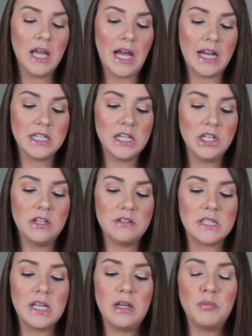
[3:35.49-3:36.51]
I did
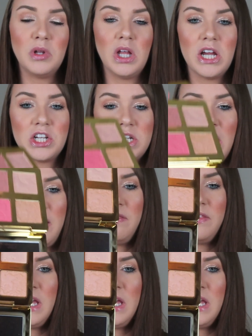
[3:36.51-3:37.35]
use the blush and